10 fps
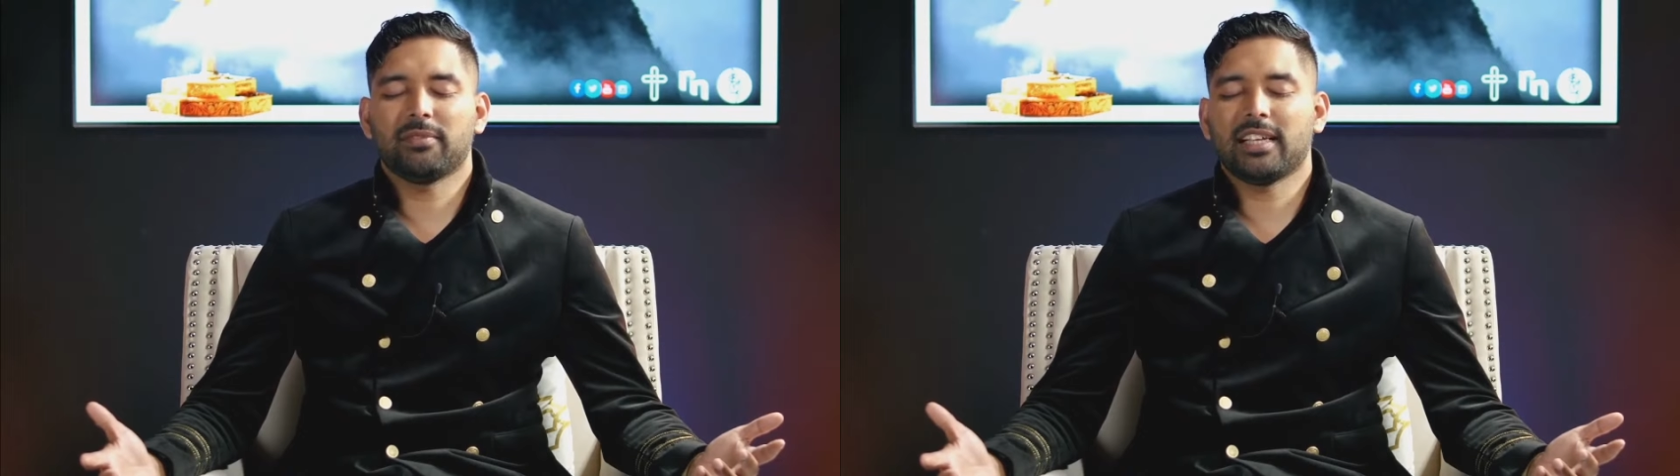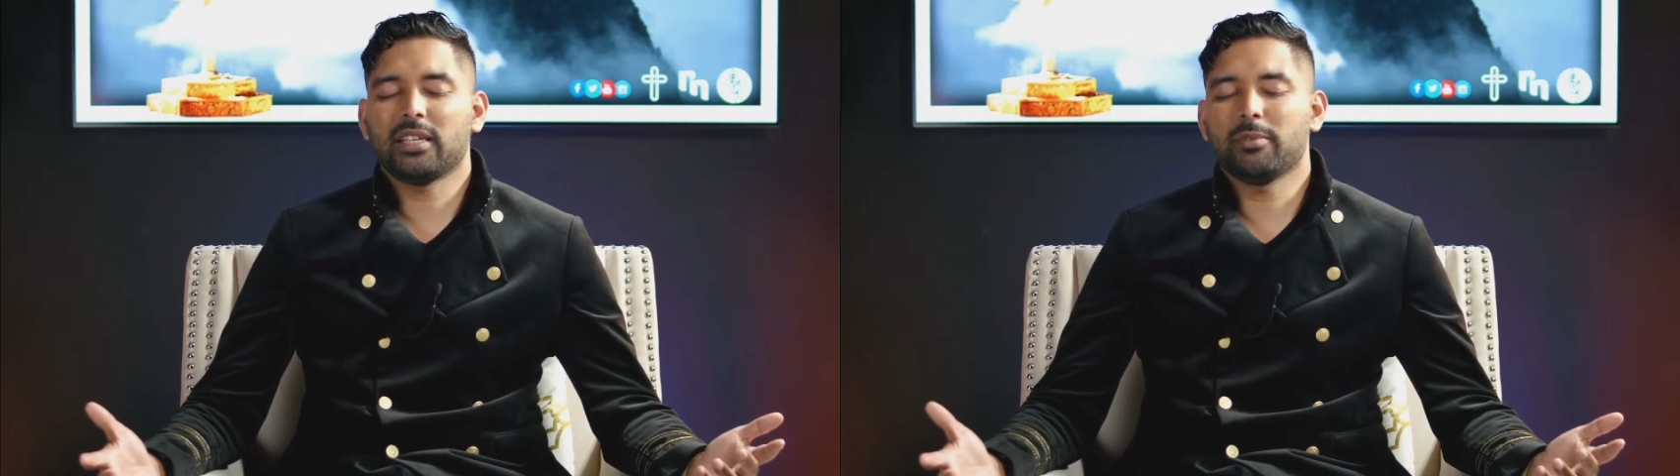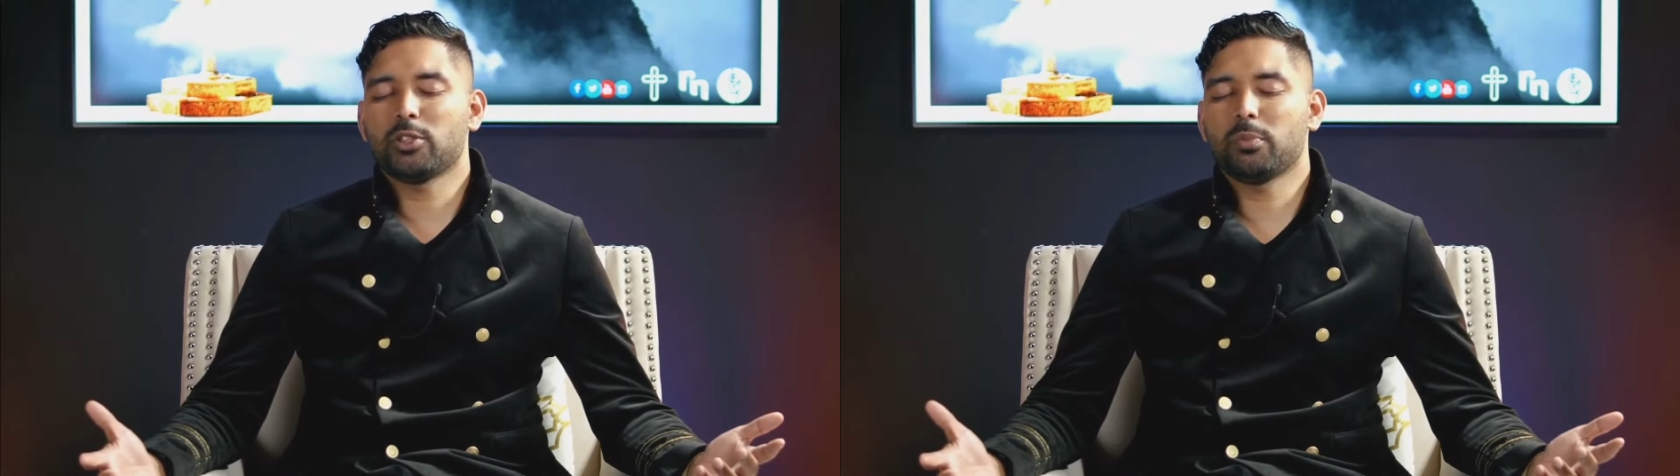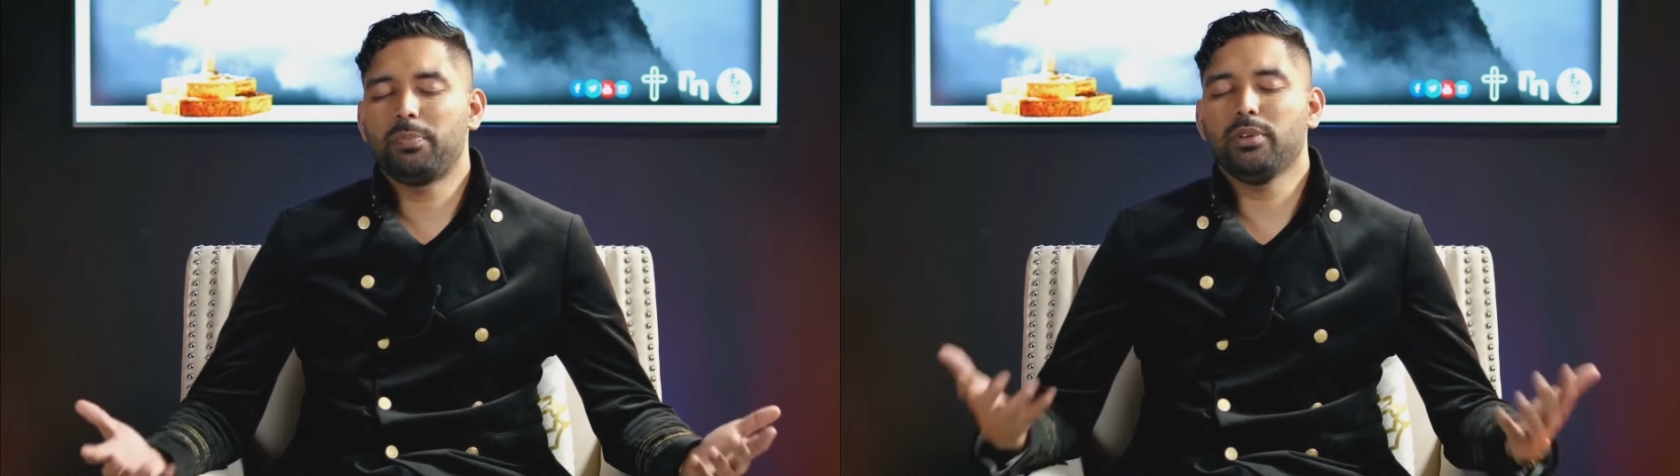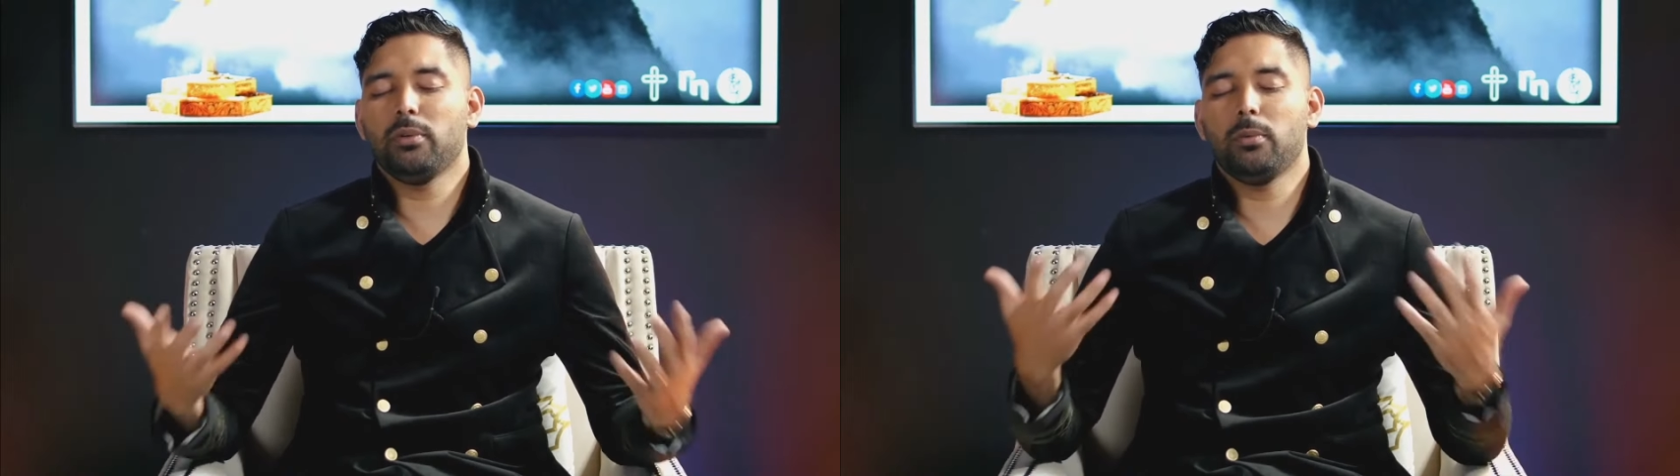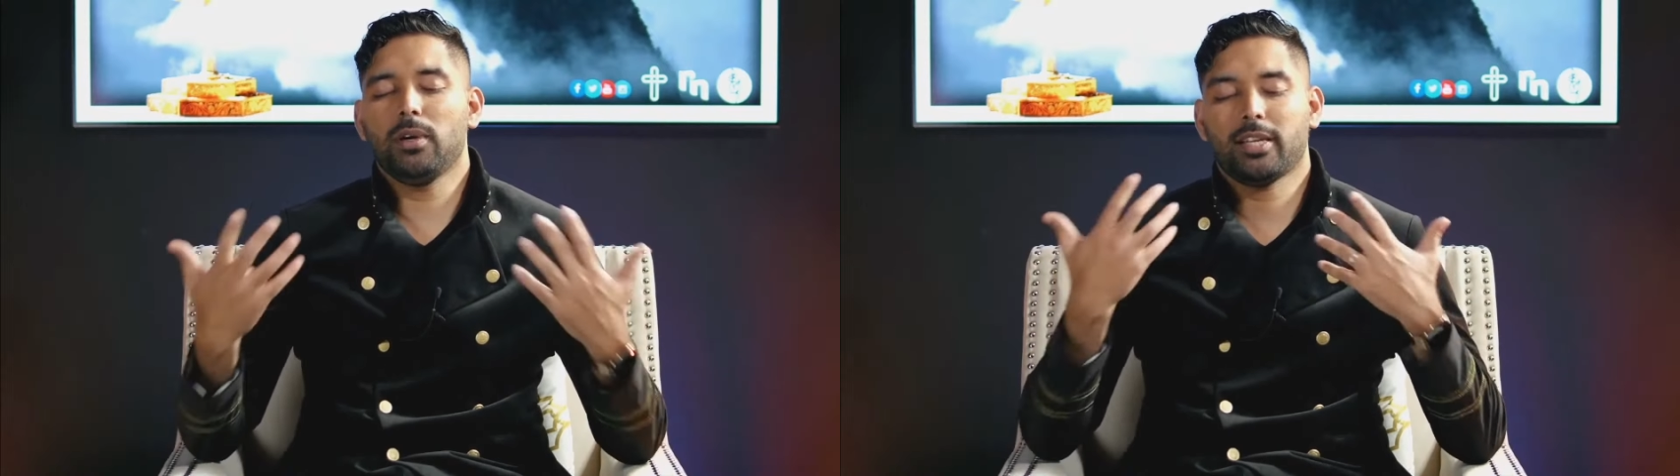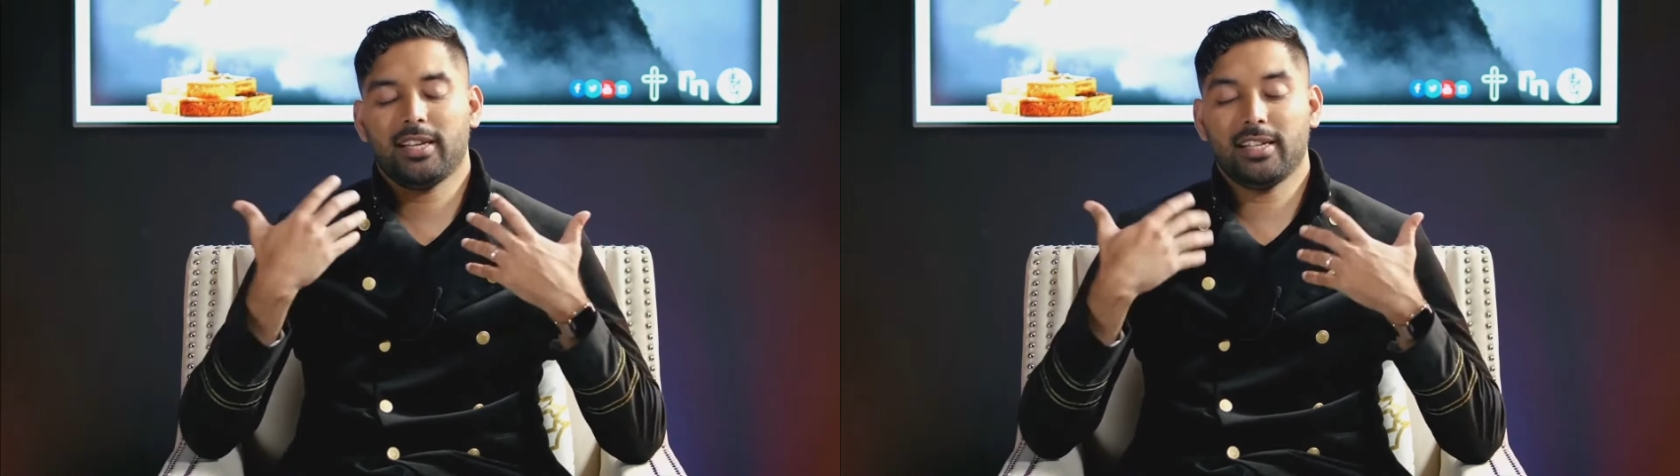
thank Him. It's thank pure you. water.